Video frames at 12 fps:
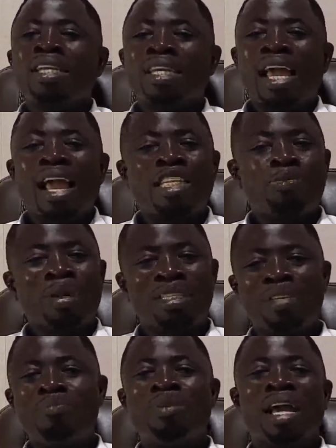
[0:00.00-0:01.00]
the expert
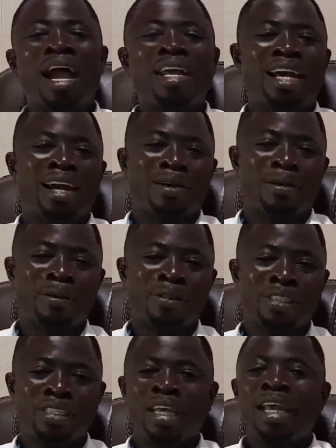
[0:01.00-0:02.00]
team behind our
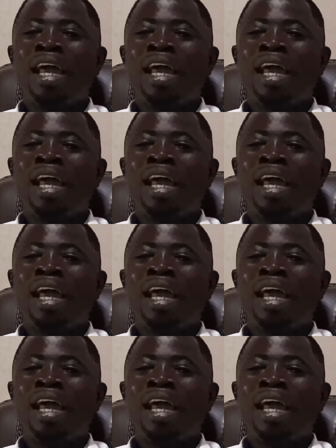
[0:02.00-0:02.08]
course,